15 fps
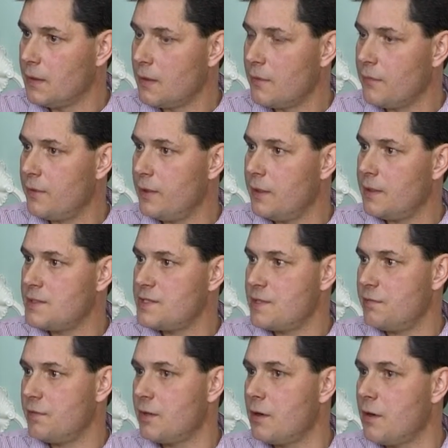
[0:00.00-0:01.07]
The
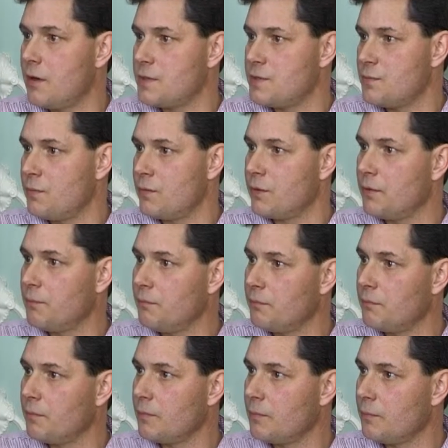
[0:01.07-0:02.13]
civic guards were
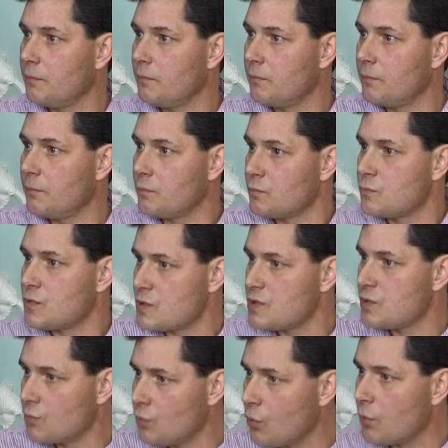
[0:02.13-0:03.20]

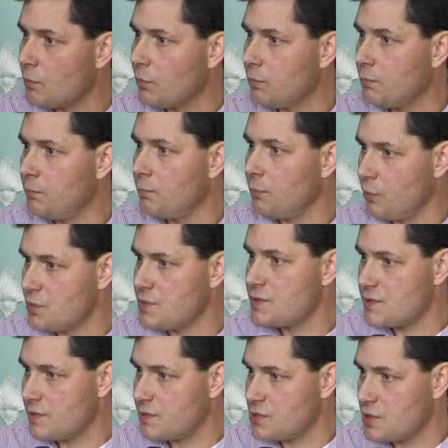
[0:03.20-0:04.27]
just normal
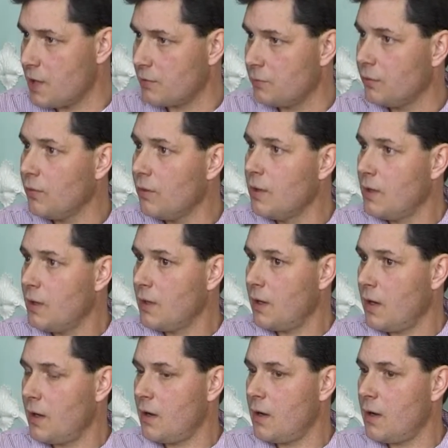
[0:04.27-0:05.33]
persons in general,
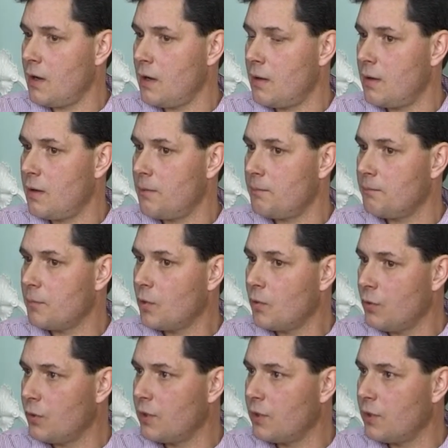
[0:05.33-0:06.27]
who